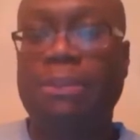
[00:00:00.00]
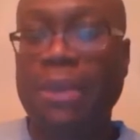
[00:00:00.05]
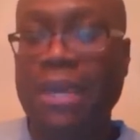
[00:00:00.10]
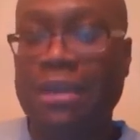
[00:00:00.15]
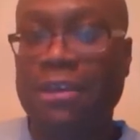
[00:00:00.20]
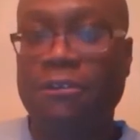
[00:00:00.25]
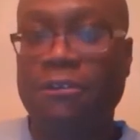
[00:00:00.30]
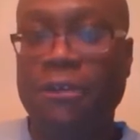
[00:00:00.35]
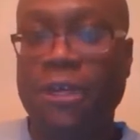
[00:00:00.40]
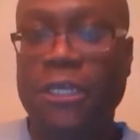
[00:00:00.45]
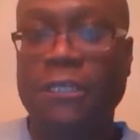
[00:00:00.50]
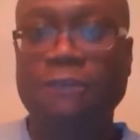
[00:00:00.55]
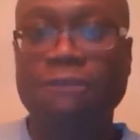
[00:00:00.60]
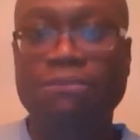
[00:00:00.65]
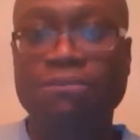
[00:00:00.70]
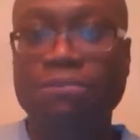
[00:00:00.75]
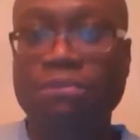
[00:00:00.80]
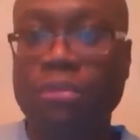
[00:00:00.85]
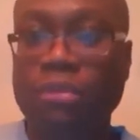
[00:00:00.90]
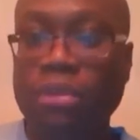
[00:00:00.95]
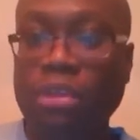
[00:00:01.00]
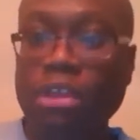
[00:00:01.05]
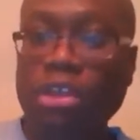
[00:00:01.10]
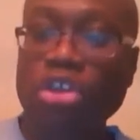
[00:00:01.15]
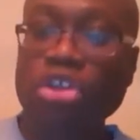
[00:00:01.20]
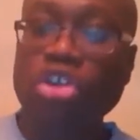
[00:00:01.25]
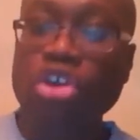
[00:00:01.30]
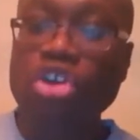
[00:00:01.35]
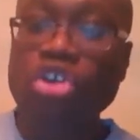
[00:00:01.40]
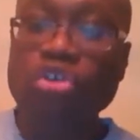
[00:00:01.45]
pedigree.
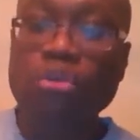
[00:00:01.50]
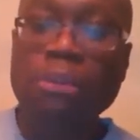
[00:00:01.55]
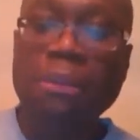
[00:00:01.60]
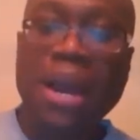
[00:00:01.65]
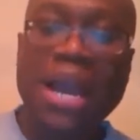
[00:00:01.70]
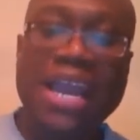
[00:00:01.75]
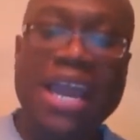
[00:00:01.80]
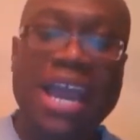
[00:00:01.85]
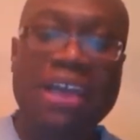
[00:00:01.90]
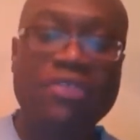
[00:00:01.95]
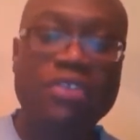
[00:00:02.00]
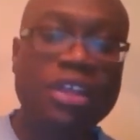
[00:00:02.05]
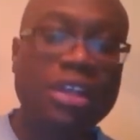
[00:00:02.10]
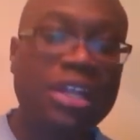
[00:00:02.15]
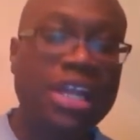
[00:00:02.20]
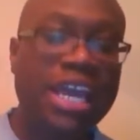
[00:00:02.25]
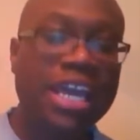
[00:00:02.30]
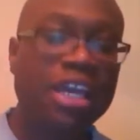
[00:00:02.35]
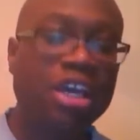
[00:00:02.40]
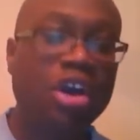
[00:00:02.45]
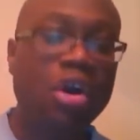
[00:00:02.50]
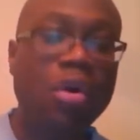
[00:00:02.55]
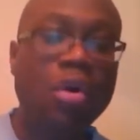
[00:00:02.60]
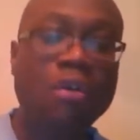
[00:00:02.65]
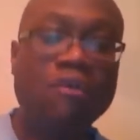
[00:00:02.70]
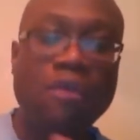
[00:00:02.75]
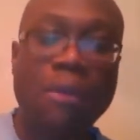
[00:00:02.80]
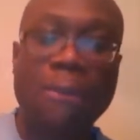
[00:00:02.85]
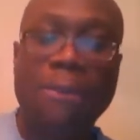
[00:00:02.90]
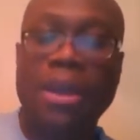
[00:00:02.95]
So you might have to let go
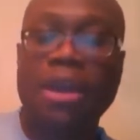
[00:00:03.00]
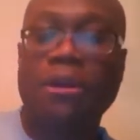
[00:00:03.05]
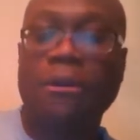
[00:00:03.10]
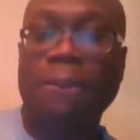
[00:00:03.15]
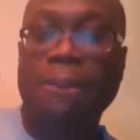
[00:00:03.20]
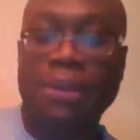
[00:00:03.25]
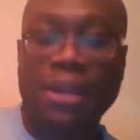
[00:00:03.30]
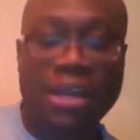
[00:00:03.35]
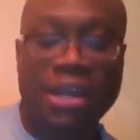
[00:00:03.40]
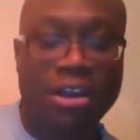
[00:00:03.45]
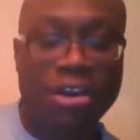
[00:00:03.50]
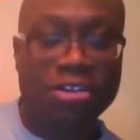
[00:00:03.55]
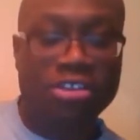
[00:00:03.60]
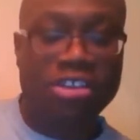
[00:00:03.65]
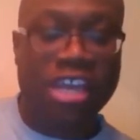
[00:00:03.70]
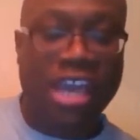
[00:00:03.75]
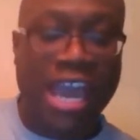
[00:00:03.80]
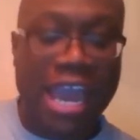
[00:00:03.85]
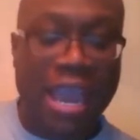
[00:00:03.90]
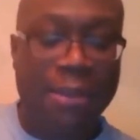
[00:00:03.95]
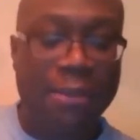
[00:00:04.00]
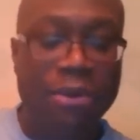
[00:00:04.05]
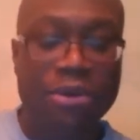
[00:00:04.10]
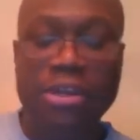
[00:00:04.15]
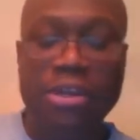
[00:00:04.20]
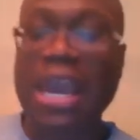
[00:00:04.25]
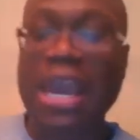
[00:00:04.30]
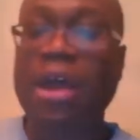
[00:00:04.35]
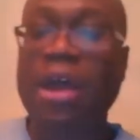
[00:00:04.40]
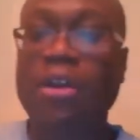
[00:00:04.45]
of a better player to hammer
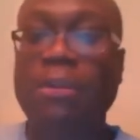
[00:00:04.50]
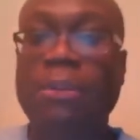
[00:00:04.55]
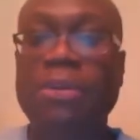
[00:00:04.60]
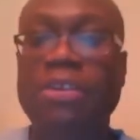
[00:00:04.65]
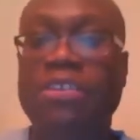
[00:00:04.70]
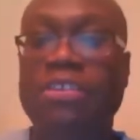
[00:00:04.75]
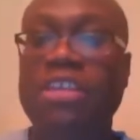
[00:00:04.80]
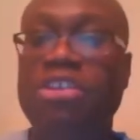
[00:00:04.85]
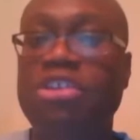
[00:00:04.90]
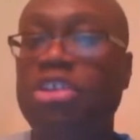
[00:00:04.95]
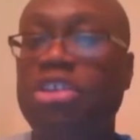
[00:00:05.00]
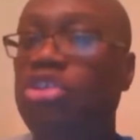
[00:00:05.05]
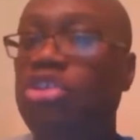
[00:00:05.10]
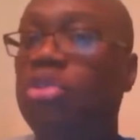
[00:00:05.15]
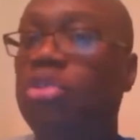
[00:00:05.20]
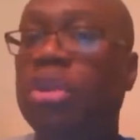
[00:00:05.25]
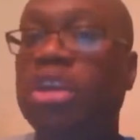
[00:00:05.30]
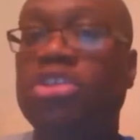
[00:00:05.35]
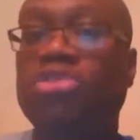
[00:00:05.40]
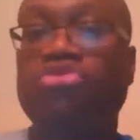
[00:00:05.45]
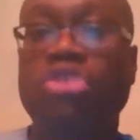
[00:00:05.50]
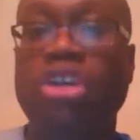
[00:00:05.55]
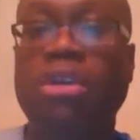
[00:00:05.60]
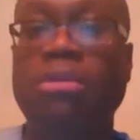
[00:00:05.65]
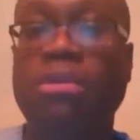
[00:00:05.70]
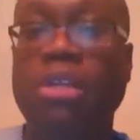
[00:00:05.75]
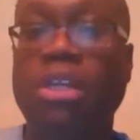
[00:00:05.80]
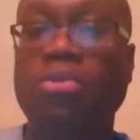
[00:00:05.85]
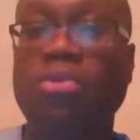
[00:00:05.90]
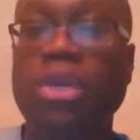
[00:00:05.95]
down a position you're
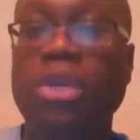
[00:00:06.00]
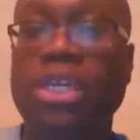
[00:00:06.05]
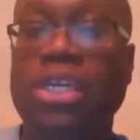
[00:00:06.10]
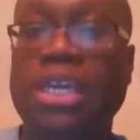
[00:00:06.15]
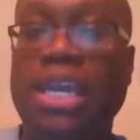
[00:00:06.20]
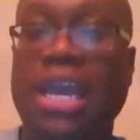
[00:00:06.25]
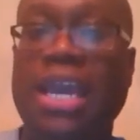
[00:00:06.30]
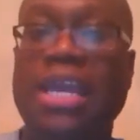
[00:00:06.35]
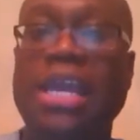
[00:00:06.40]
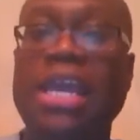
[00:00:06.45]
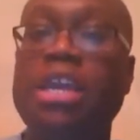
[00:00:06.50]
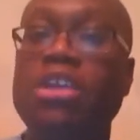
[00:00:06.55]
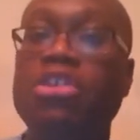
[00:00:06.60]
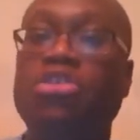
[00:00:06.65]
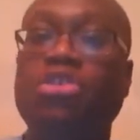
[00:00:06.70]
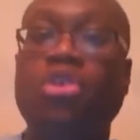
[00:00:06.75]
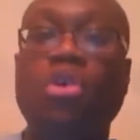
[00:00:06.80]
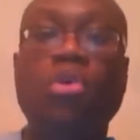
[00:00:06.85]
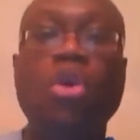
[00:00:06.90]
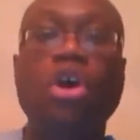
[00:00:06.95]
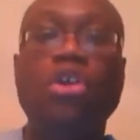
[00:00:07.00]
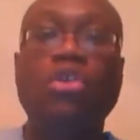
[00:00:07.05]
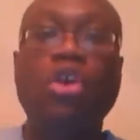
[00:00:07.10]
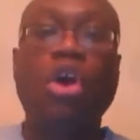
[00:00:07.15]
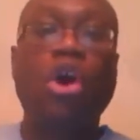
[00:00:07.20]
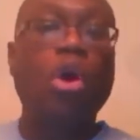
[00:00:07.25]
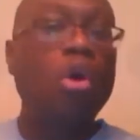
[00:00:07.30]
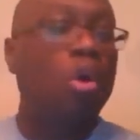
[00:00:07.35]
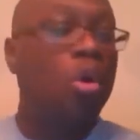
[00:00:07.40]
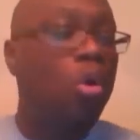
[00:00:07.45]
extremely weak at. So
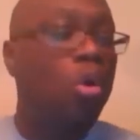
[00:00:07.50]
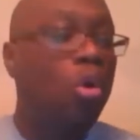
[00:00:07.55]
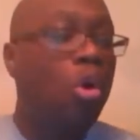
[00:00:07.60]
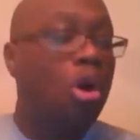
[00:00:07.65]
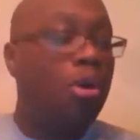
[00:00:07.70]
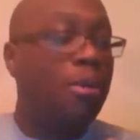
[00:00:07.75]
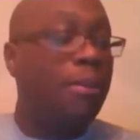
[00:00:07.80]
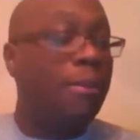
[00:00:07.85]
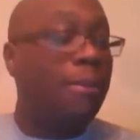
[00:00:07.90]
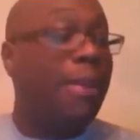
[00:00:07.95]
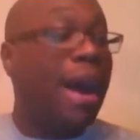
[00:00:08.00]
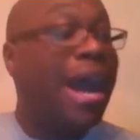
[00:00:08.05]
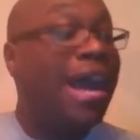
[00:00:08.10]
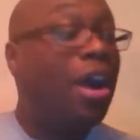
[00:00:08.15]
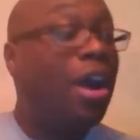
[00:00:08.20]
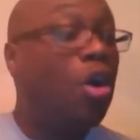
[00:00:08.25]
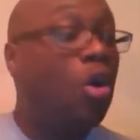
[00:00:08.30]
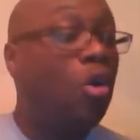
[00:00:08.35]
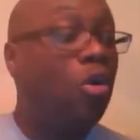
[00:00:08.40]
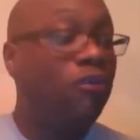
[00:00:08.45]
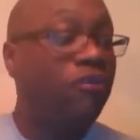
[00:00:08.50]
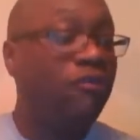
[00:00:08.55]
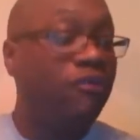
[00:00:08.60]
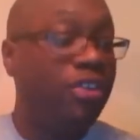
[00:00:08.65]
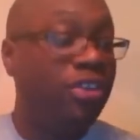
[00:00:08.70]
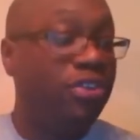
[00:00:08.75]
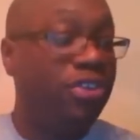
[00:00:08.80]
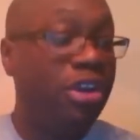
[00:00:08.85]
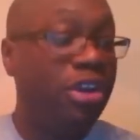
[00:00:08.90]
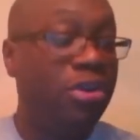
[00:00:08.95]
my whole
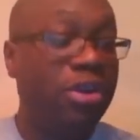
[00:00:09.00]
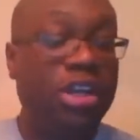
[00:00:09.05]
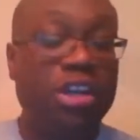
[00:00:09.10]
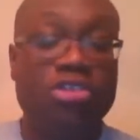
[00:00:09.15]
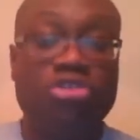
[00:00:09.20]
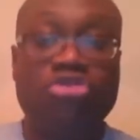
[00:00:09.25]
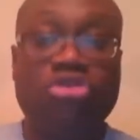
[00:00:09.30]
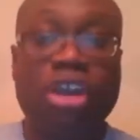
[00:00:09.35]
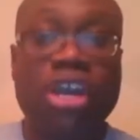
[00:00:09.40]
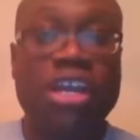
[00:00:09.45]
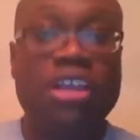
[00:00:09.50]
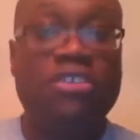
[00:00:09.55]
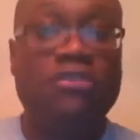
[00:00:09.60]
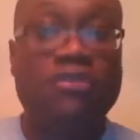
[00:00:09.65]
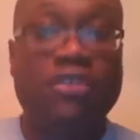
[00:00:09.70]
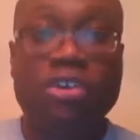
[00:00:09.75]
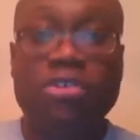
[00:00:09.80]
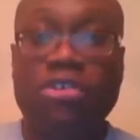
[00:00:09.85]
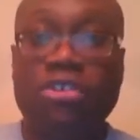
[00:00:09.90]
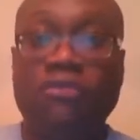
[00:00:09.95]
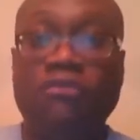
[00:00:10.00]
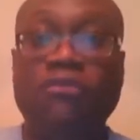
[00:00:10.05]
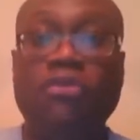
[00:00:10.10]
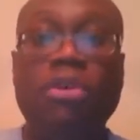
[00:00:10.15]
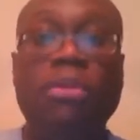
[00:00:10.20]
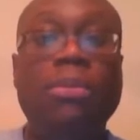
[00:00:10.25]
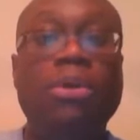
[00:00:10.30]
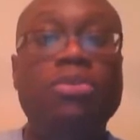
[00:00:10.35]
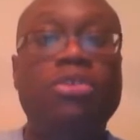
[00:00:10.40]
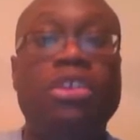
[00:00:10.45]
theory of trades, first and
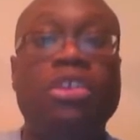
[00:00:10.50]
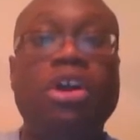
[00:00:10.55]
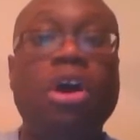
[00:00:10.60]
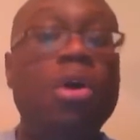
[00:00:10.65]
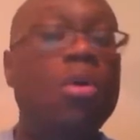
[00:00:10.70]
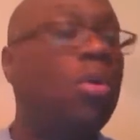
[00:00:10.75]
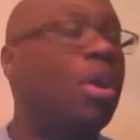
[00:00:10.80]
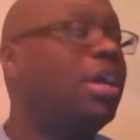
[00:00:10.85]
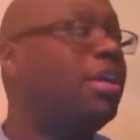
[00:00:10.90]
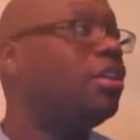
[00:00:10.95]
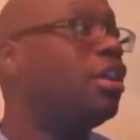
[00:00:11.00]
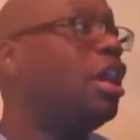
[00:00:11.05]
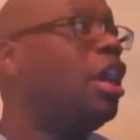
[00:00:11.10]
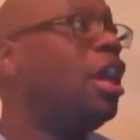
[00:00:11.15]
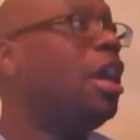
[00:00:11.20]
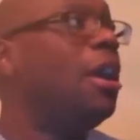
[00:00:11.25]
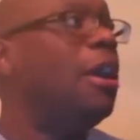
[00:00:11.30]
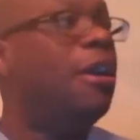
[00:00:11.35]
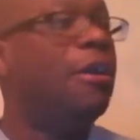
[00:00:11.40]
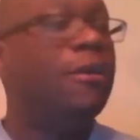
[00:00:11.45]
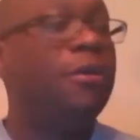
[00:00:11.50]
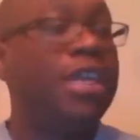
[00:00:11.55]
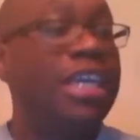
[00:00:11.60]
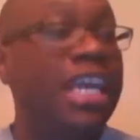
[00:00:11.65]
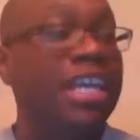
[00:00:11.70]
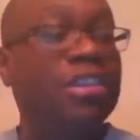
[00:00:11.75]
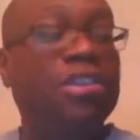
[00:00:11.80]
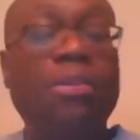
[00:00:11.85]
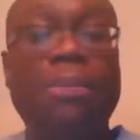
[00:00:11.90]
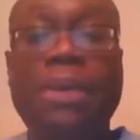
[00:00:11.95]
foremost, is always
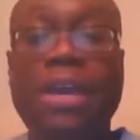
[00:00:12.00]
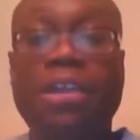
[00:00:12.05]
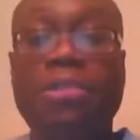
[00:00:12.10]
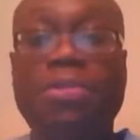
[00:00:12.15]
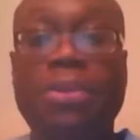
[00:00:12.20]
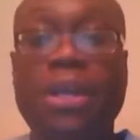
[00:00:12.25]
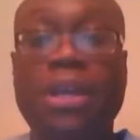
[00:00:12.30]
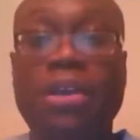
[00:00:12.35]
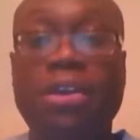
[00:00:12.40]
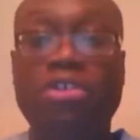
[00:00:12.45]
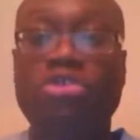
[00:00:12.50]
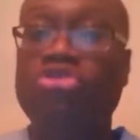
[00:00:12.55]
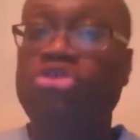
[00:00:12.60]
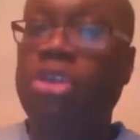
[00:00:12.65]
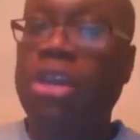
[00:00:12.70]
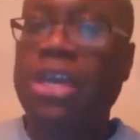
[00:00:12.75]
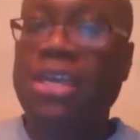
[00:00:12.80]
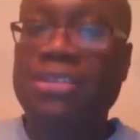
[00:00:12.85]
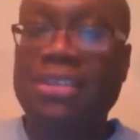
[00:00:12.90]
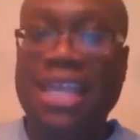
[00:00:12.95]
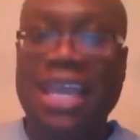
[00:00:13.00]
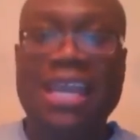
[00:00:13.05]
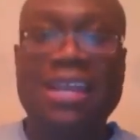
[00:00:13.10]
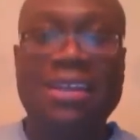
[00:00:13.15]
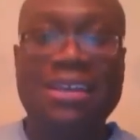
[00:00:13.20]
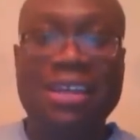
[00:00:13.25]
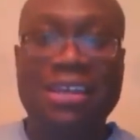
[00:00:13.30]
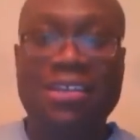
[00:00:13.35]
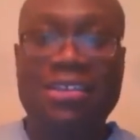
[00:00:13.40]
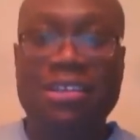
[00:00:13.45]
get the best player in the trade.
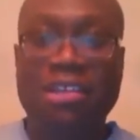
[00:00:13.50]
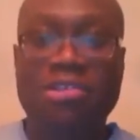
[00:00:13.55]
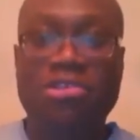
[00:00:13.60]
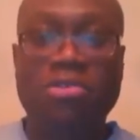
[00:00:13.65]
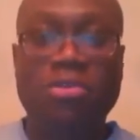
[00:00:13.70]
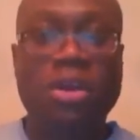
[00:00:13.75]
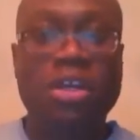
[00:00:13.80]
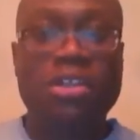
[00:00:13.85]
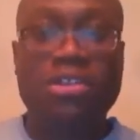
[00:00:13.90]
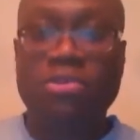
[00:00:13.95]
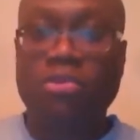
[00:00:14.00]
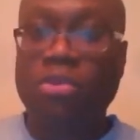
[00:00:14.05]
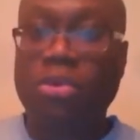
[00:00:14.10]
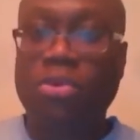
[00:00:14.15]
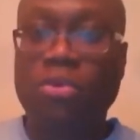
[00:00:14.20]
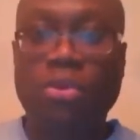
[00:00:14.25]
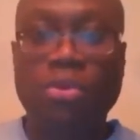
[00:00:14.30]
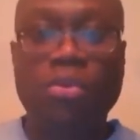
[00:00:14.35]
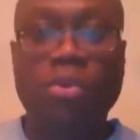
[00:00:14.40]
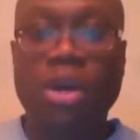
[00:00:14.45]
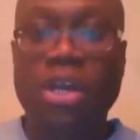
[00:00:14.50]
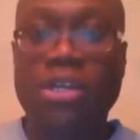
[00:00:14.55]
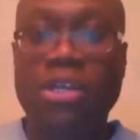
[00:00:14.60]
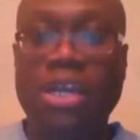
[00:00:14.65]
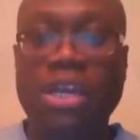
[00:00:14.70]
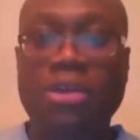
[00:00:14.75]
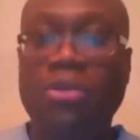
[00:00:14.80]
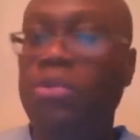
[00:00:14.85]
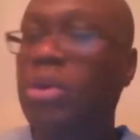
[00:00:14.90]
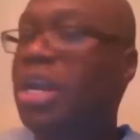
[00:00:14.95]
In this situation, when we're one
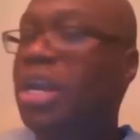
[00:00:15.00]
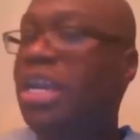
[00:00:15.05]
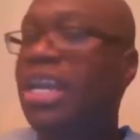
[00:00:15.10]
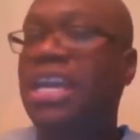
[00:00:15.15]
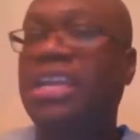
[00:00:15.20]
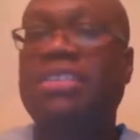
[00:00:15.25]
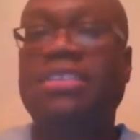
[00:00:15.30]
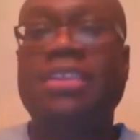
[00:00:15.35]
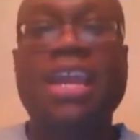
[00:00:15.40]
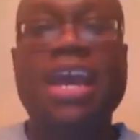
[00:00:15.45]
day away, it's